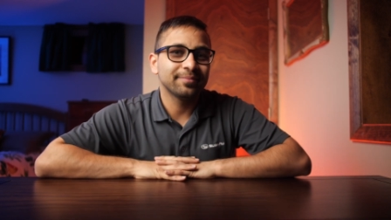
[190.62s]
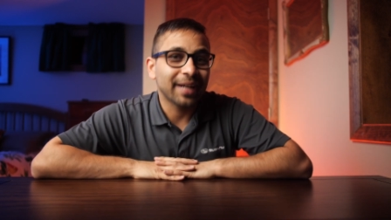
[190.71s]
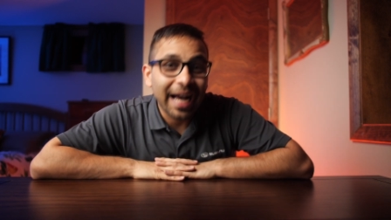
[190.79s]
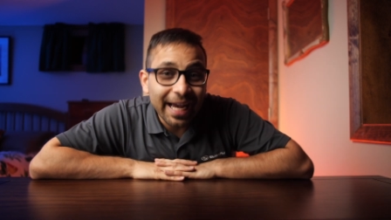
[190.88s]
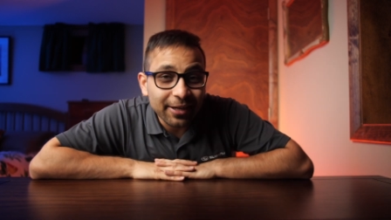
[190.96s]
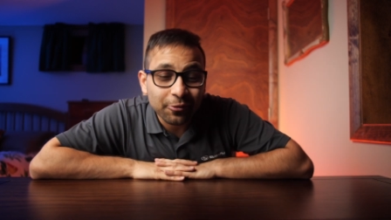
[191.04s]

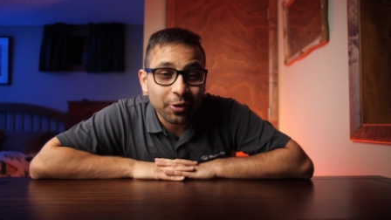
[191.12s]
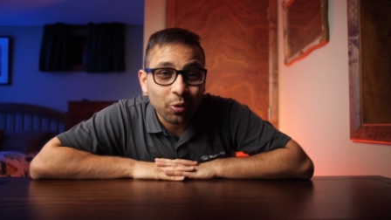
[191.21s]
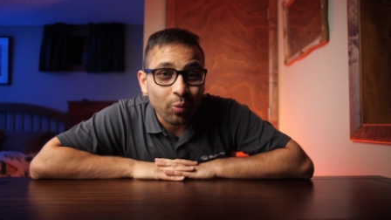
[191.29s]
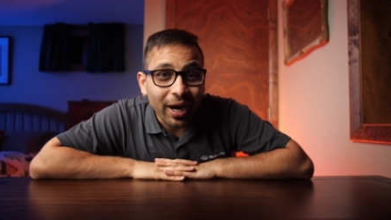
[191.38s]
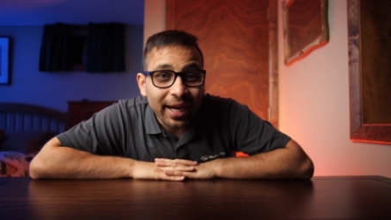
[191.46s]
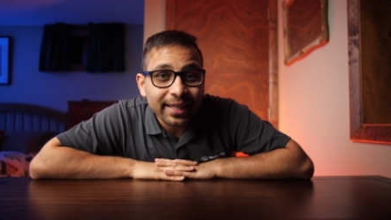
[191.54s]
I don't know
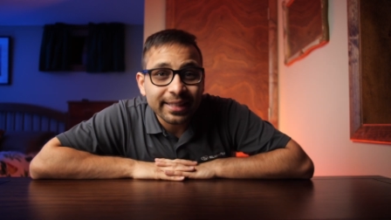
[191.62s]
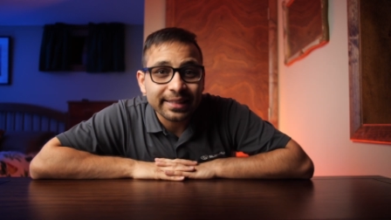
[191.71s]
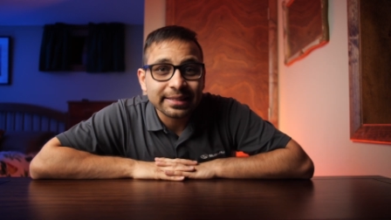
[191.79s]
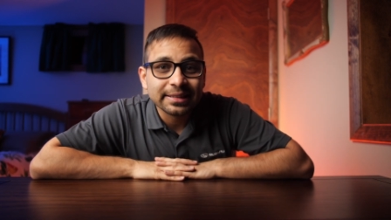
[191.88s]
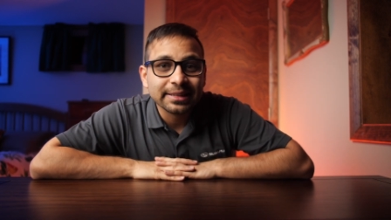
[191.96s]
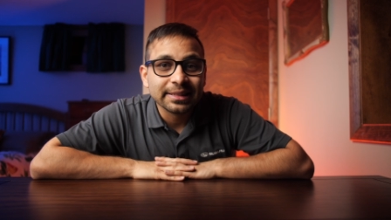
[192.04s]
why,
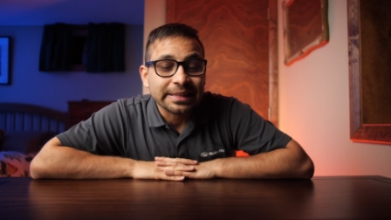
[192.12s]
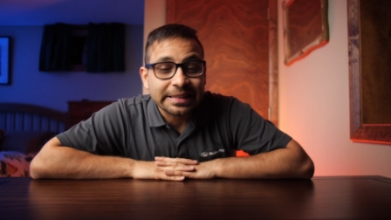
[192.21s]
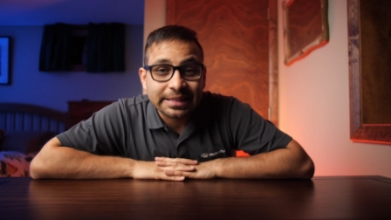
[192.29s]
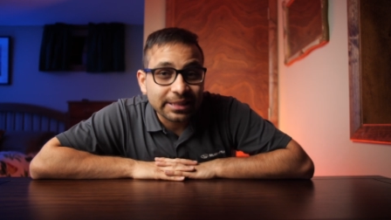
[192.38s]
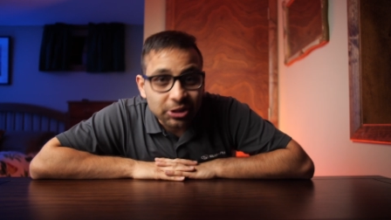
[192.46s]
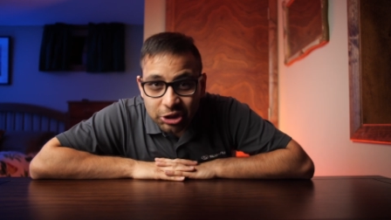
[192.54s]

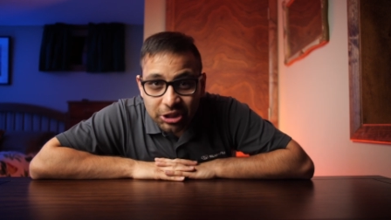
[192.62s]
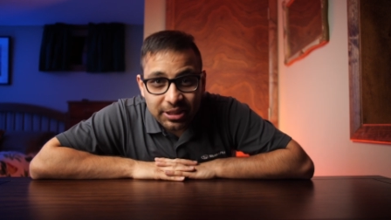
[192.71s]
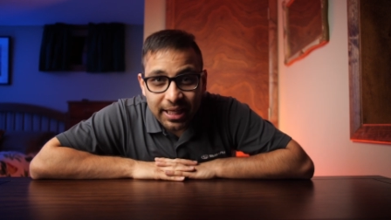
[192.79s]
it's just